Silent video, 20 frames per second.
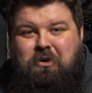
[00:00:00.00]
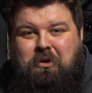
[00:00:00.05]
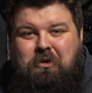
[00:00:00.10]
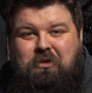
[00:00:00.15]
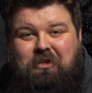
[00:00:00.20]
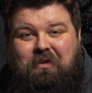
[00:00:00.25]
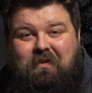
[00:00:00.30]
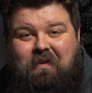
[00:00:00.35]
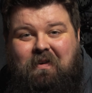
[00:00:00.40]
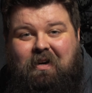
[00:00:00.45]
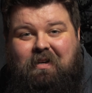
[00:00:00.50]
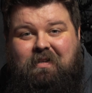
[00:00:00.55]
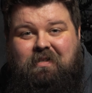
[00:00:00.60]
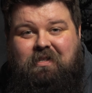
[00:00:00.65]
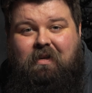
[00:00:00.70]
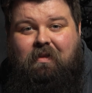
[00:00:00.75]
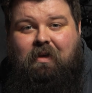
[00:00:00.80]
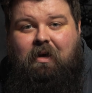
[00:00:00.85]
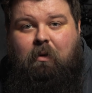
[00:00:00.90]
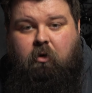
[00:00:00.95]
So you can kind of
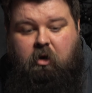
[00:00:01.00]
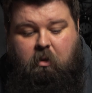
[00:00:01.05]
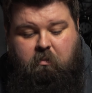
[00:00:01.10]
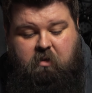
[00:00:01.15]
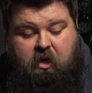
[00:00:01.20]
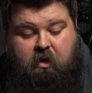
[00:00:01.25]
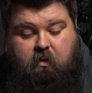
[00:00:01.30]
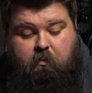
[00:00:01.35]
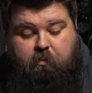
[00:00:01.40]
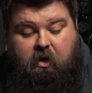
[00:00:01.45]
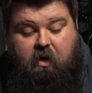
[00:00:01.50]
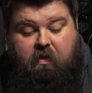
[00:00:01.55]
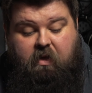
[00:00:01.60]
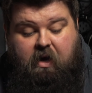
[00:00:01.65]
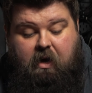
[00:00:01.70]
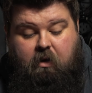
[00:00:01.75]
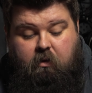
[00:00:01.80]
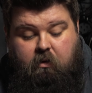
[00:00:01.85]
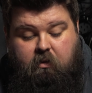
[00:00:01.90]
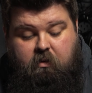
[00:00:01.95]
see there what I mean by
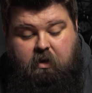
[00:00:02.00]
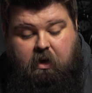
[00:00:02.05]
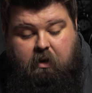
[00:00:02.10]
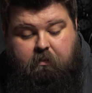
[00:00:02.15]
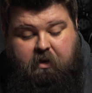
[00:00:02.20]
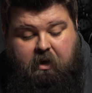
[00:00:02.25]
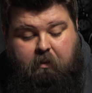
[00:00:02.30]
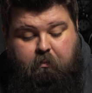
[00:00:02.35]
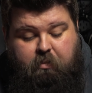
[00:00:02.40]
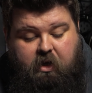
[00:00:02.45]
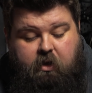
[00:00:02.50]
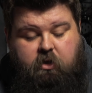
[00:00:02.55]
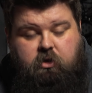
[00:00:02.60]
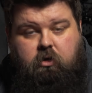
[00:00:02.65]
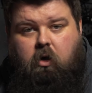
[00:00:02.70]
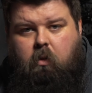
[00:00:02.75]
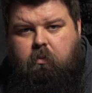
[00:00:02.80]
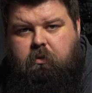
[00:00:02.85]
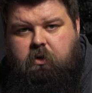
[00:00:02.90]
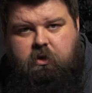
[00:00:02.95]
that pitch
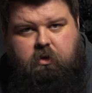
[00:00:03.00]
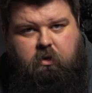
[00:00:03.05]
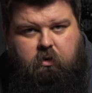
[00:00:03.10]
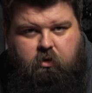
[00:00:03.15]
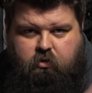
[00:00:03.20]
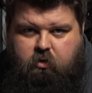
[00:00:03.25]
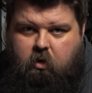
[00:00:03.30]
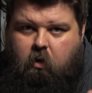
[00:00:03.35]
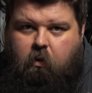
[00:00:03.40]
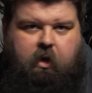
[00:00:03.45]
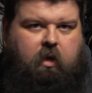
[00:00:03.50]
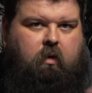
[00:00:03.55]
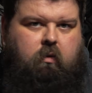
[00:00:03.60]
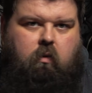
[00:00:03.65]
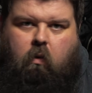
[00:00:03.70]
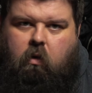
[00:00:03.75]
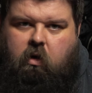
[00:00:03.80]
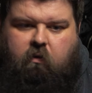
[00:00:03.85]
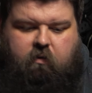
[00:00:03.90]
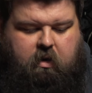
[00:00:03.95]
knob just controlling
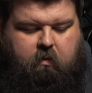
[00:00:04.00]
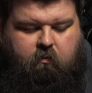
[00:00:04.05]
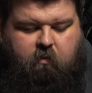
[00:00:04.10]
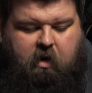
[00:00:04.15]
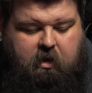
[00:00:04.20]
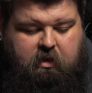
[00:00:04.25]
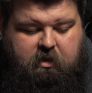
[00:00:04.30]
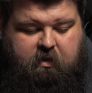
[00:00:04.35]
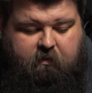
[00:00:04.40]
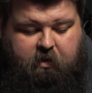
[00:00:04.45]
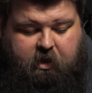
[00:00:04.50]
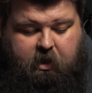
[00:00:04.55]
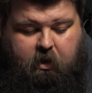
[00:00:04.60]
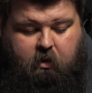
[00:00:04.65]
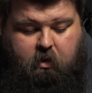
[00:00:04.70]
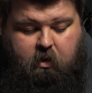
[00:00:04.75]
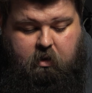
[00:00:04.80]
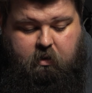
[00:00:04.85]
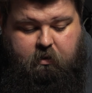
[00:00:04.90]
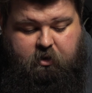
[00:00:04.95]
all of it, relatively
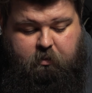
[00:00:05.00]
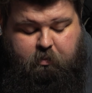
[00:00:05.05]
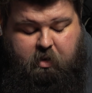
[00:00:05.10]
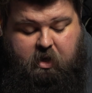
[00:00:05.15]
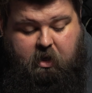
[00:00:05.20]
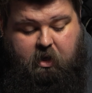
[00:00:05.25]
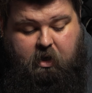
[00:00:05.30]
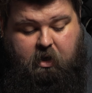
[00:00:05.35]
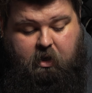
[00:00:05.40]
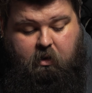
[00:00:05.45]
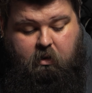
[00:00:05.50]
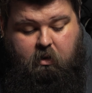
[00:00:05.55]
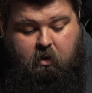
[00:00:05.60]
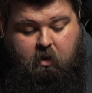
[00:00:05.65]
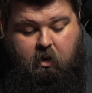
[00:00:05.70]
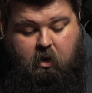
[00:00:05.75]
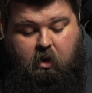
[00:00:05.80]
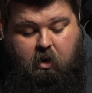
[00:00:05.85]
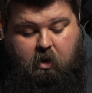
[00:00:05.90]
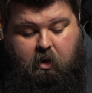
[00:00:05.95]
speaking.
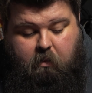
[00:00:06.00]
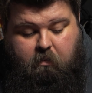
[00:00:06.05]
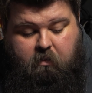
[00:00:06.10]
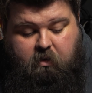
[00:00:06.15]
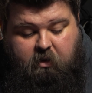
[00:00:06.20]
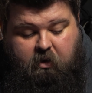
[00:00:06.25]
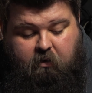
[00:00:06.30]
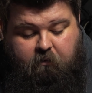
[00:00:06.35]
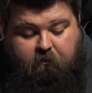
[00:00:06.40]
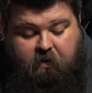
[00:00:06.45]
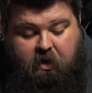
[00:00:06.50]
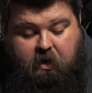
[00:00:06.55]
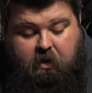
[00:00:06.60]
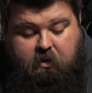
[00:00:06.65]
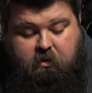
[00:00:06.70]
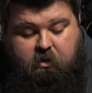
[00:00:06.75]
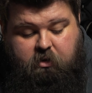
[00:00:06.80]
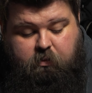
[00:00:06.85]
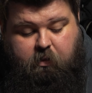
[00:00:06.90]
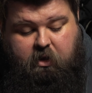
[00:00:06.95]
The
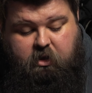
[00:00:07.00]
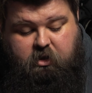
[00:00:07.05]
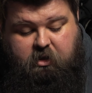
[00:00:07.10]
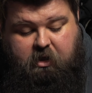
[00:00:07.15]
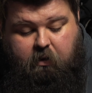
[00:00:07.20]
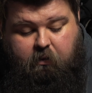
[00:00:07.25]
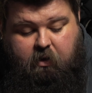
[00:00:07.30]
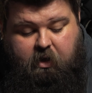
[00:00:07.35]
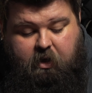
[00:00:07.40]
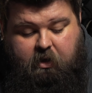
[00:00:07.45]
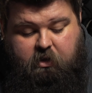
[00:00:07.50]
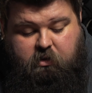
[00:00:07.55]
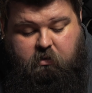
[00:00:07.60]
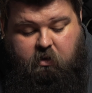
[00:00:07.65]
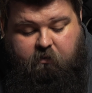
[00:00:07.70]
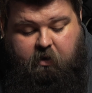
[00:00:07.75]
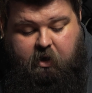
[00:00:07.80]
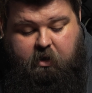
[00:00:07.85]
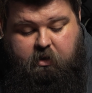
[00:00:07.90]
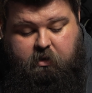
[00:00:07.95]
fast switch down here, so
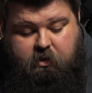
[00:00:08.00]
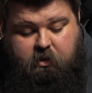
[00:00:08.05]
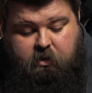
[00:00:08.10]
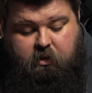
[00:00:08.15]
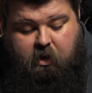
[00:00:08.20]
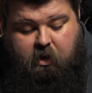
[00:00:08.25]
if I just